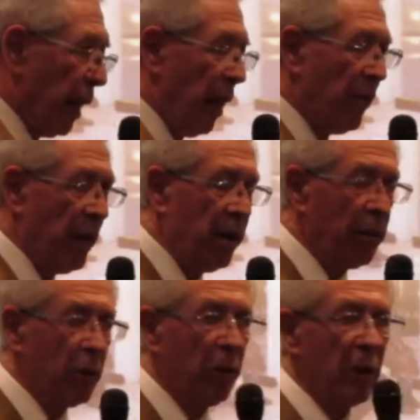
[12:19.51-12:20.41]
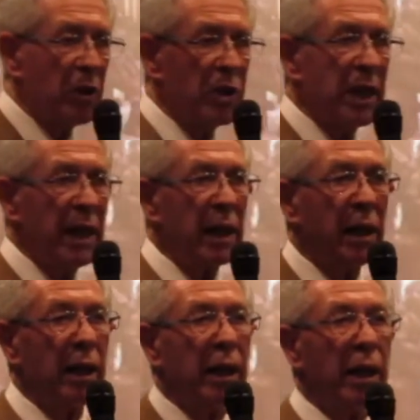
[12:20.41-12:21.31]
have any of you
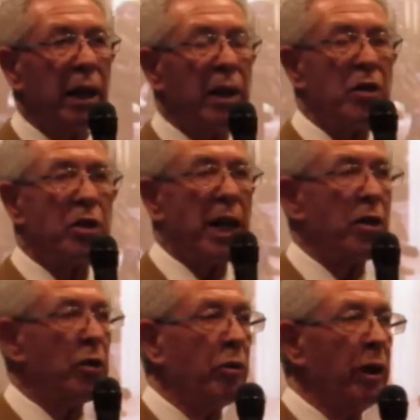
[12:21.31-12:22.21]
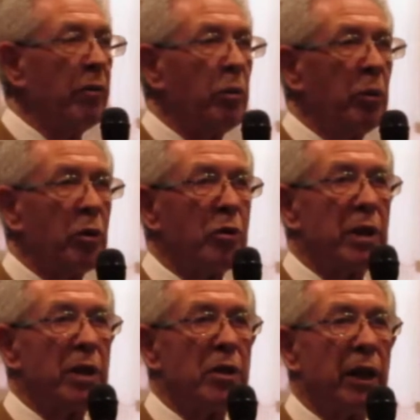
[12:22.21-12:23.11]
seen this statue in Liverpool
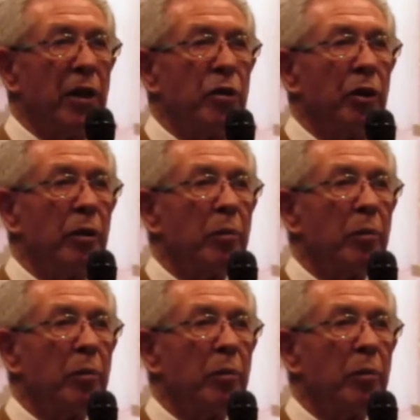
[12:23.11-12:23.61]
Street Station?